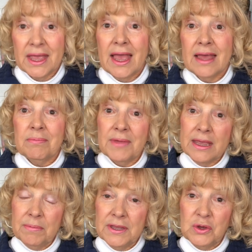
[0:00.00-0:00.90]
And
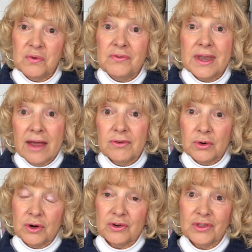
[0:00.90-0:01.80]
maybe you've never
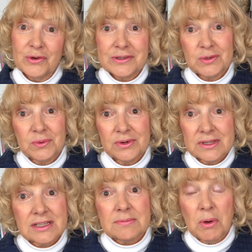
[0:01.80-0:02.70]
heard those
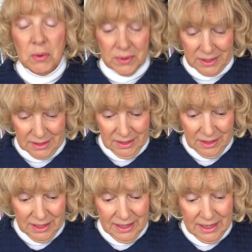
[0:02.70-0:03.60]
words spoken
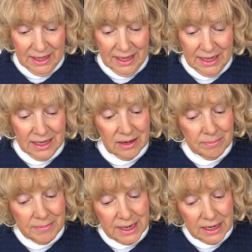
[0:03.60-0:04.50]
in a
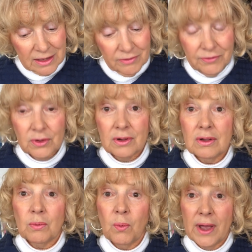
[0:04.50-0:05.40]
meaningful
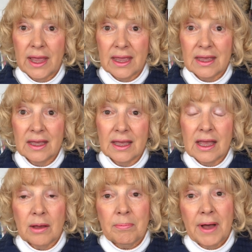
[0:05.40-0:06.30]
way
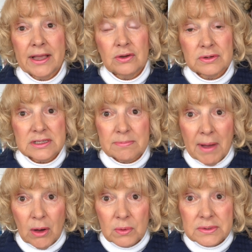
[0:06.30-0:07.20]
by your
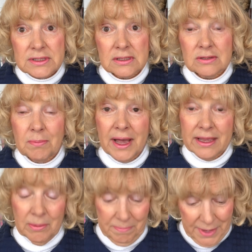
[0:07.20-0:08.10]
spouse, by
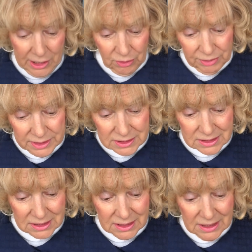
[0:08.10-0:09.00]
a parent,